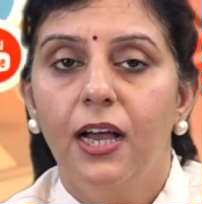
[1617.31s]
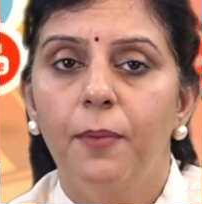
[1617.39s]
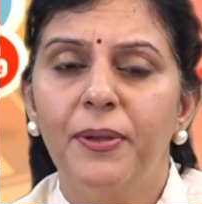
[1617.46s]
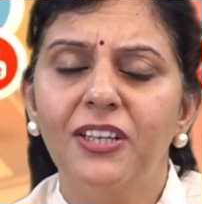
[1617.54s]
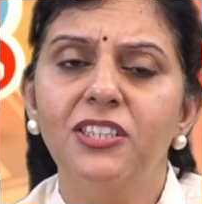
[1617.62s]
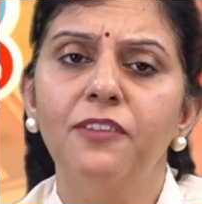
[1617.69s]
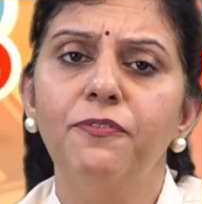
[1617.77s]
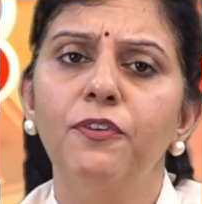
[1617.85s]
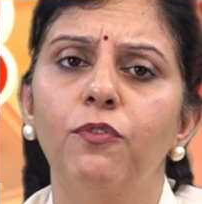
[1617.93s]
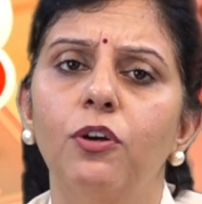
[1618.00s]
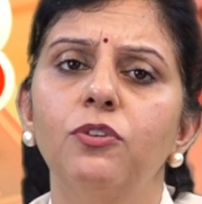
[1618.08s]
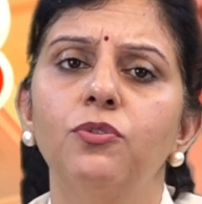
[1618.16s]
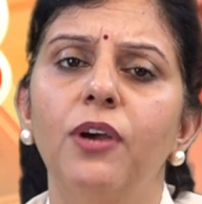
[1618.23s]
Because if we
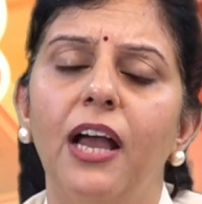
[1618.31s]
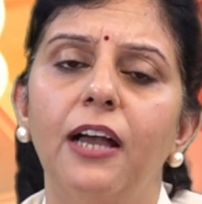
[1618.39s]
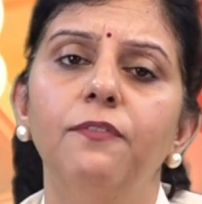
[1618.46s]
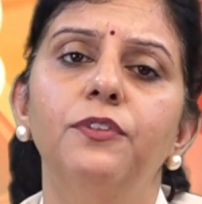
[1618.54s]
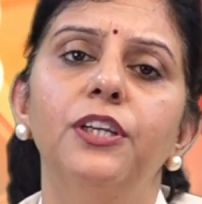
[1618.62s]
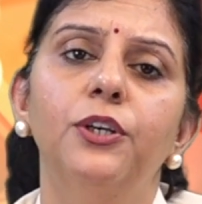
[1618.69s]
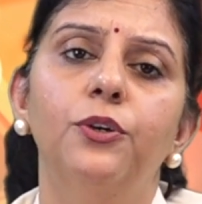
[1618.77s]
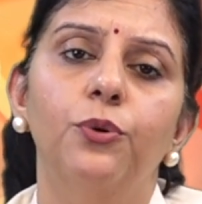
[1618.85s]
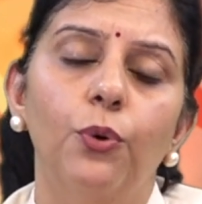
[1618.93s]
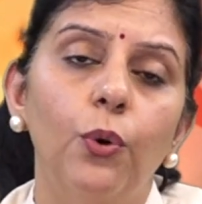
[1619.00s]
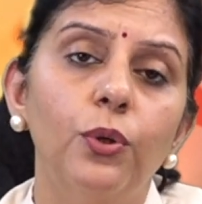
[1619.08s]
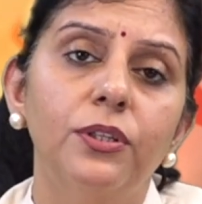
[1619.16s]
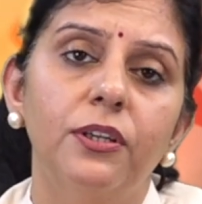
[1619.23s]
want to have the
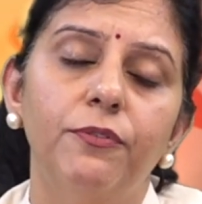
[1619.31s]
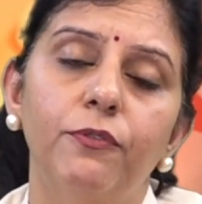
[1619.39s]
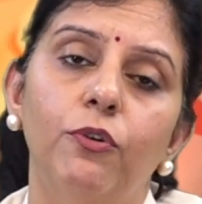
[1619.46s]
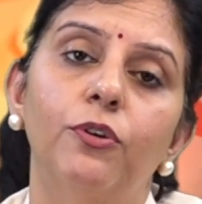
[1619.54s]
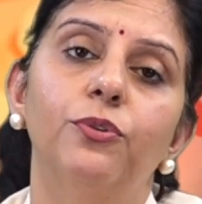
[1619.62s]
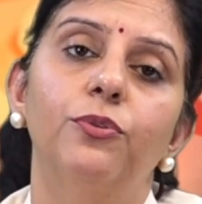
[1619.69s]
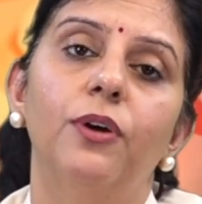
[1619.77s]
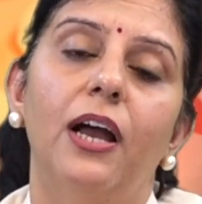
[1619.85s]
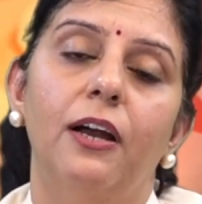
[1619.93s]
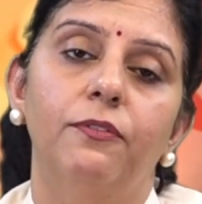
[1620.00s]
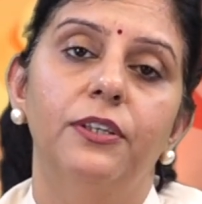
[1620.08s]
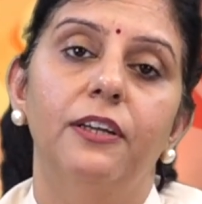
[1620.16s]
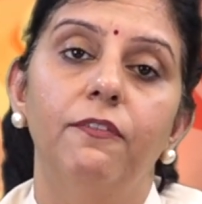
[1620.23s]
growth, if we want to
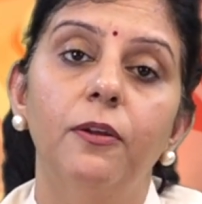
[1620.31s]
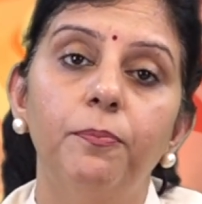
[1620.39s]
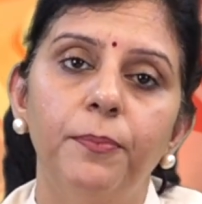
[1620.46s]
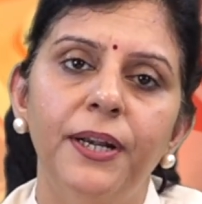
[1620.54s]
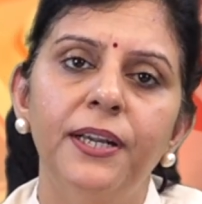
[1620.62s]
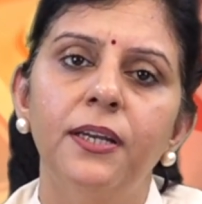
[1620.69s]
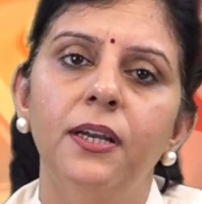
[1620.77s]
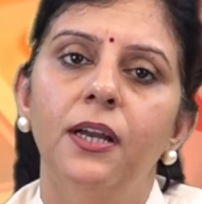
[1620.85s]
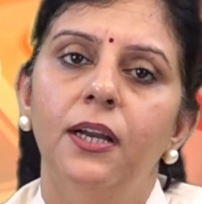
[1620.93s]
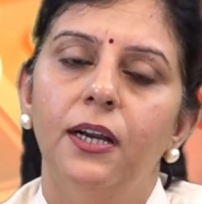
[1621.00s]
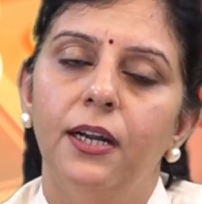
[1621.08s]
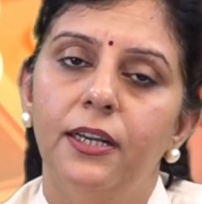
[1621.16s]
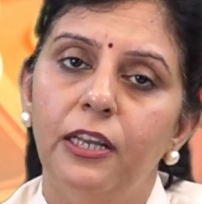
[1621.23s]
have a development,
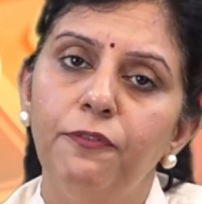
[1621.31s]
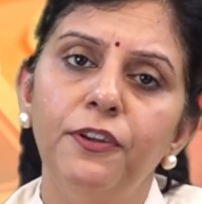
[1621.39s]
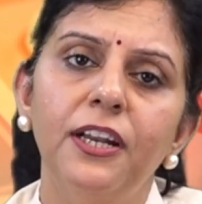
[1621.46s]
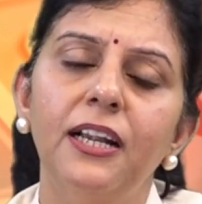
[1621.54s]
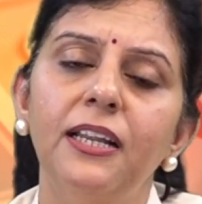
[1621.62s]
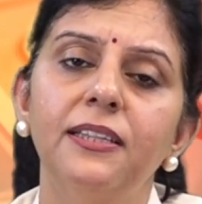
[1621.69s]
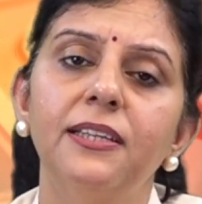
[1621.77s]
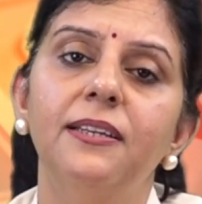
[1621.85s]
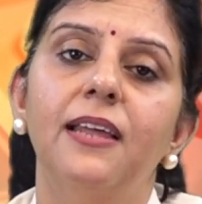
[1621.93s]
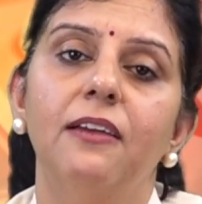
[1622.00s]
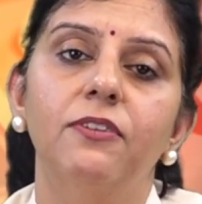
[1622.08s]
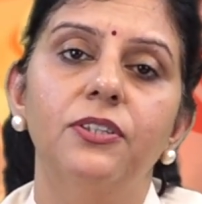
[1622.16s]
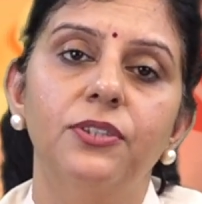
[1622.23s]
definitely the
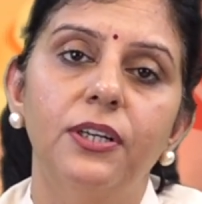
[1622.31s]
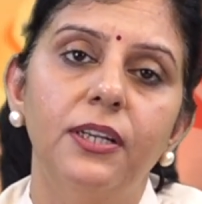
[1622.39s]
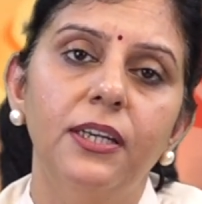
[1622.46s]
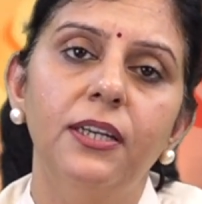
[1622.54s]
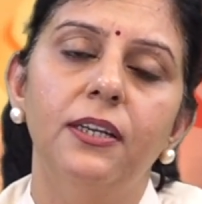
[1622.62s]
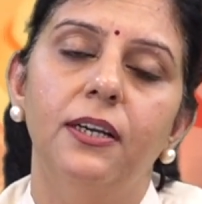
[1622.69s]
diversity